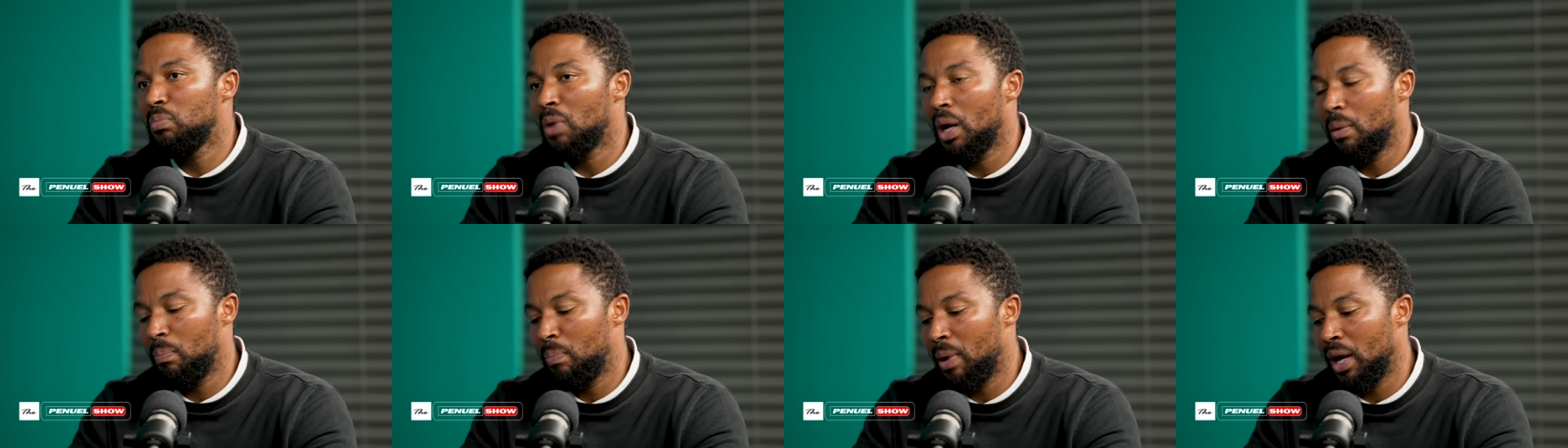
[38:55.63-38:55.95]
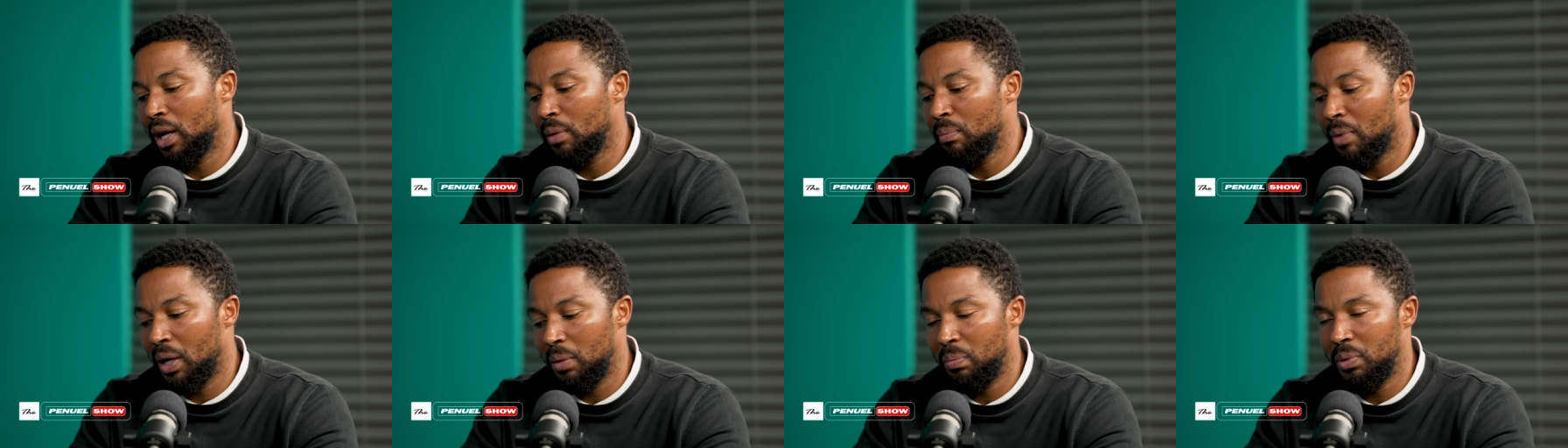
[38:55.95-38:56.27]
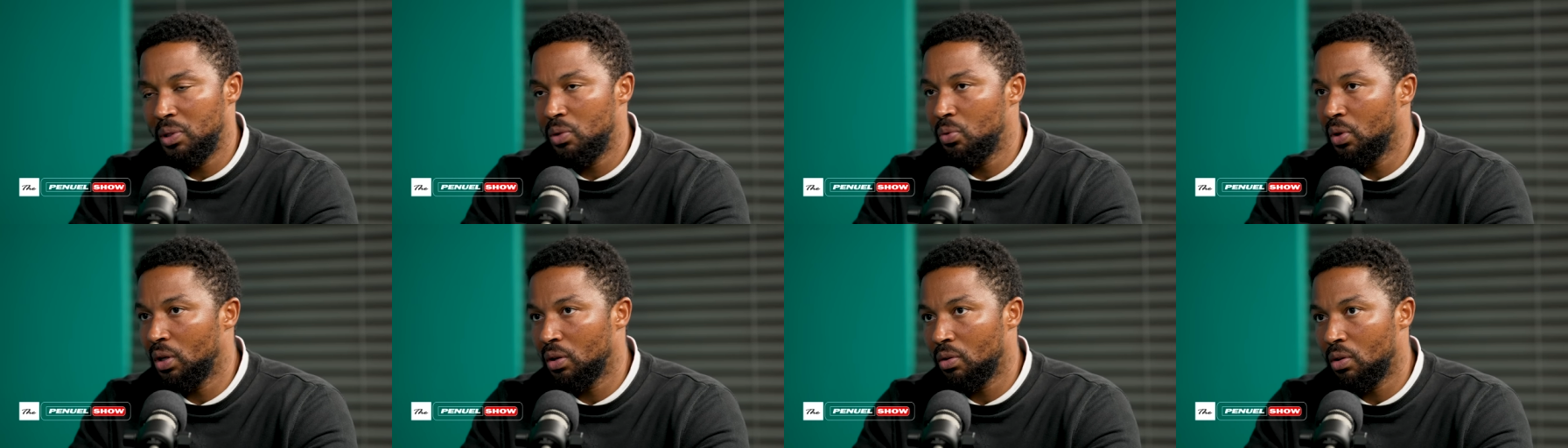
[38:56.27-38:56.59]
my bank might be
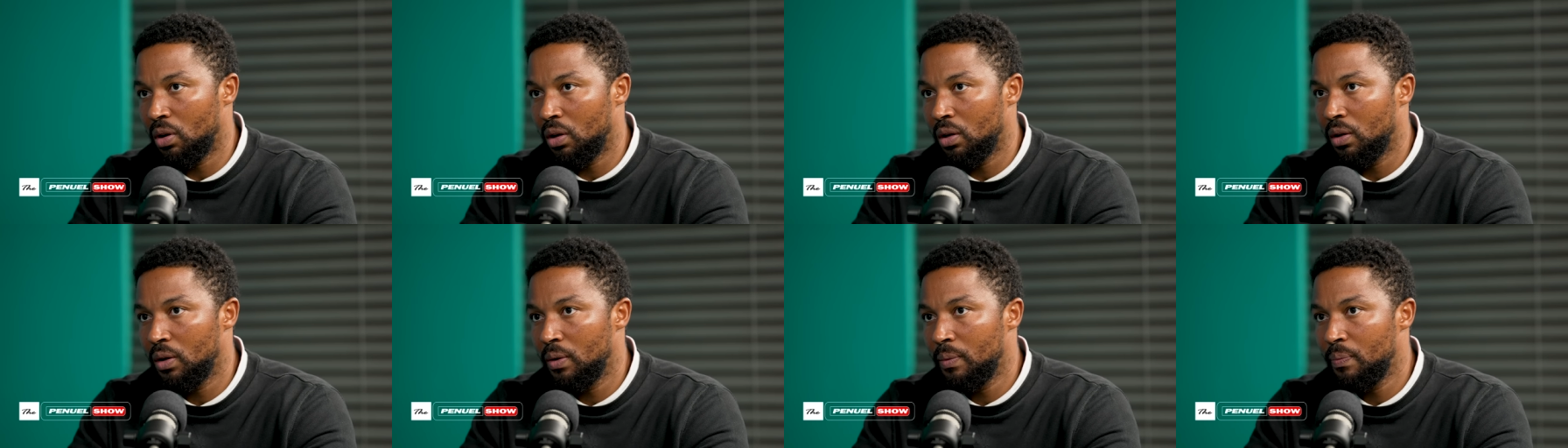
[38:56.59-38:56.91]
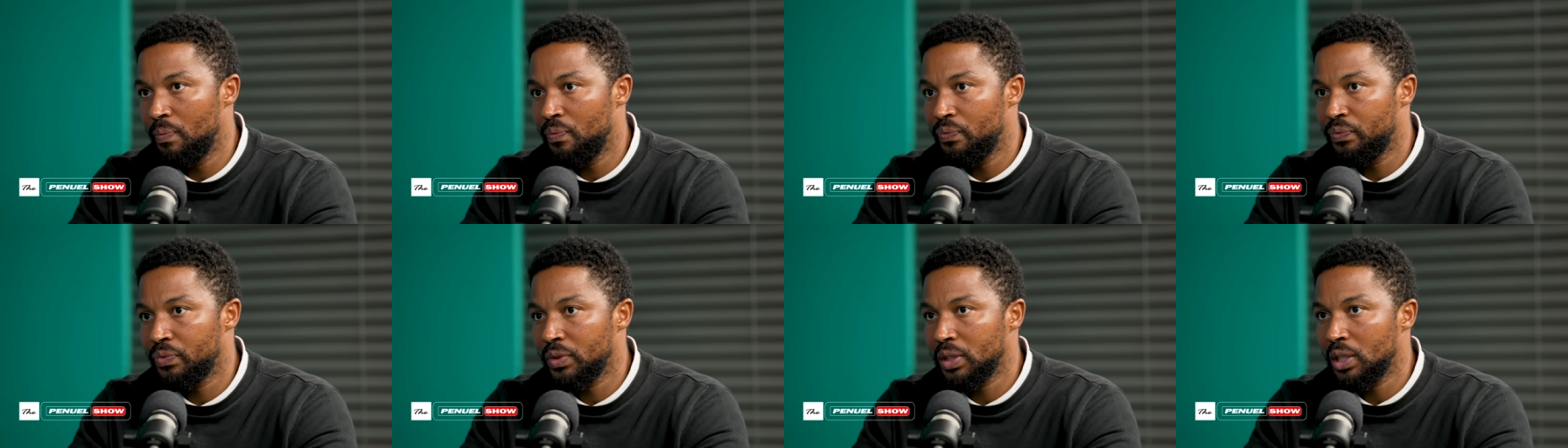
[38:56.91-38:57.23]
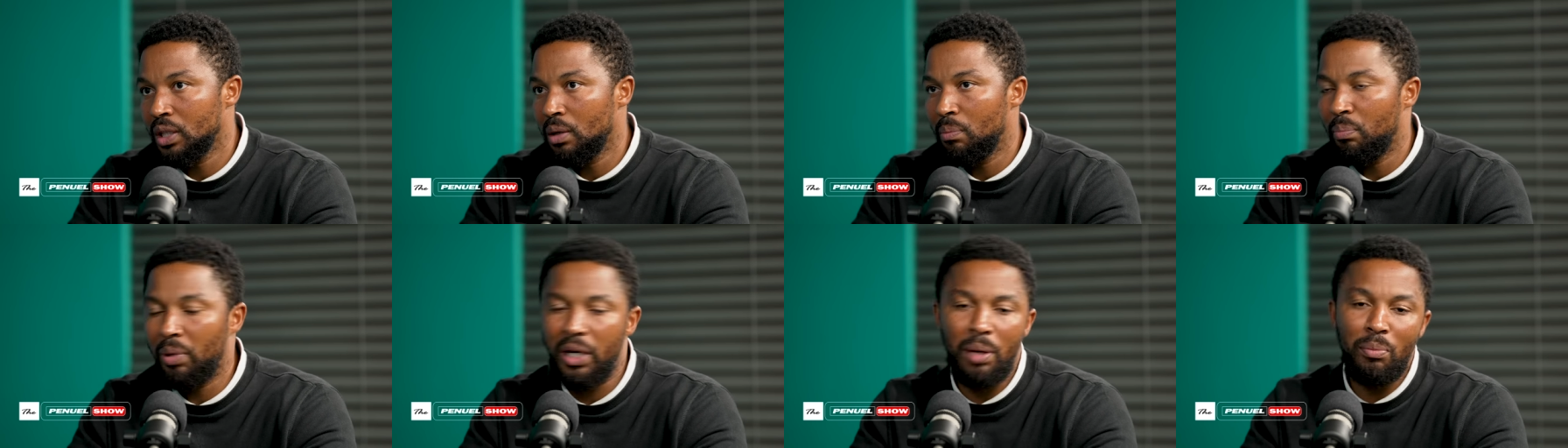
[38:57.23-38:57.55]
doing
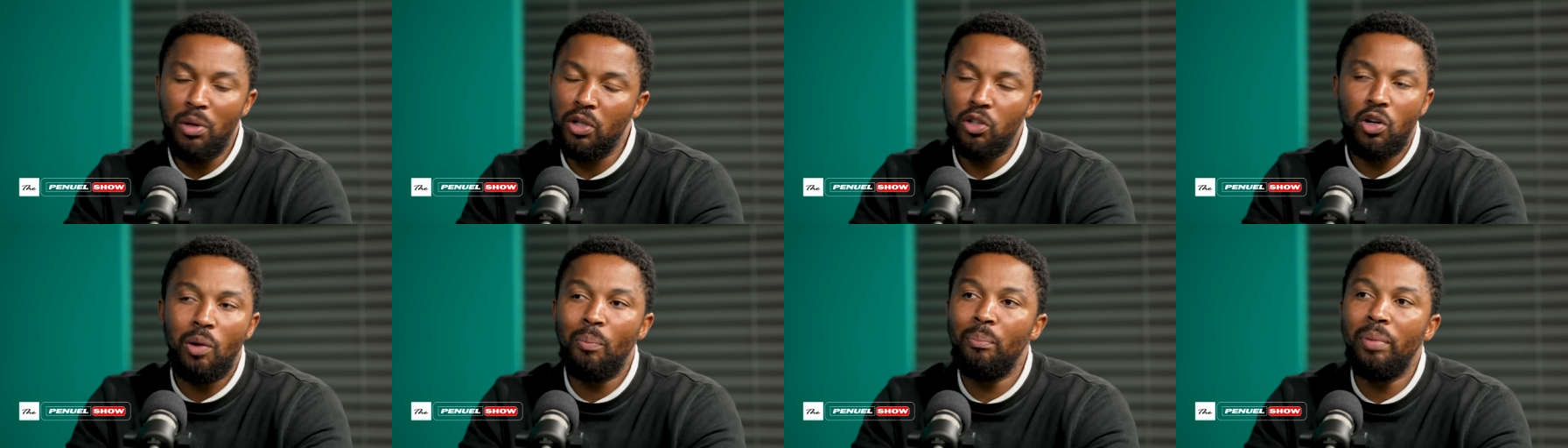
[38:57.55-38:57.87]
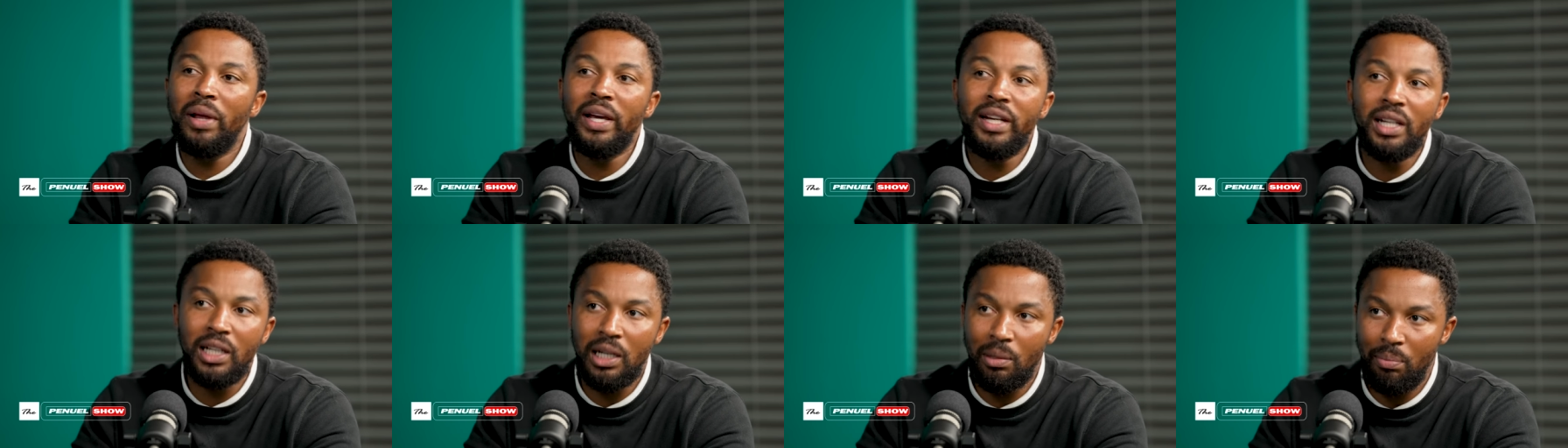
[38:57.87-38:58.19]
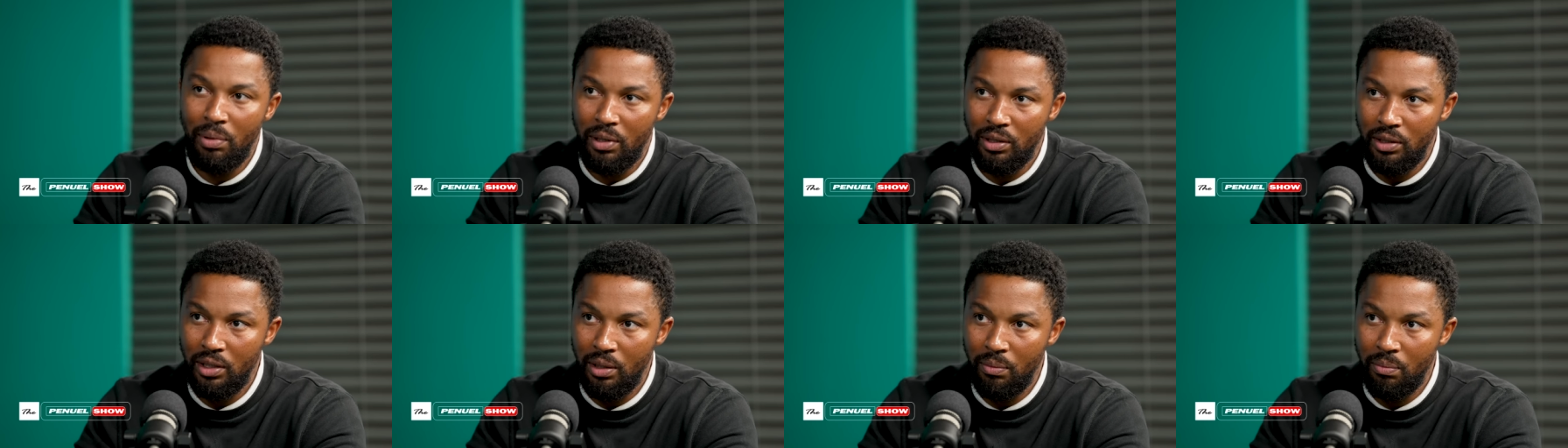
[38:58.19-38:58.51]
wrong. But I'm not complaining
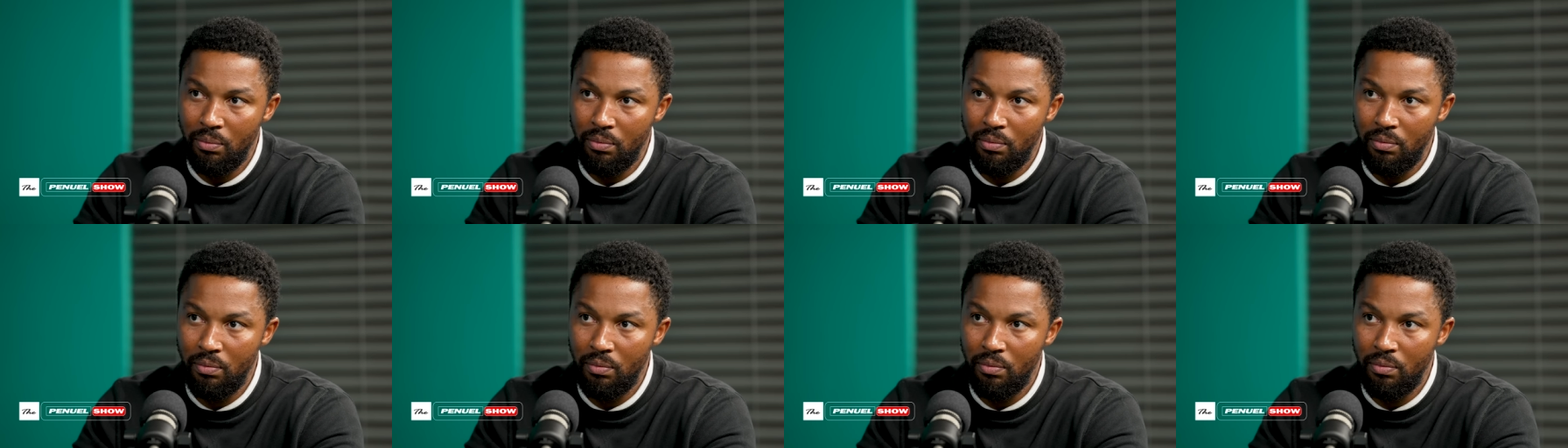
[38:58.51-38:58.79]
about them.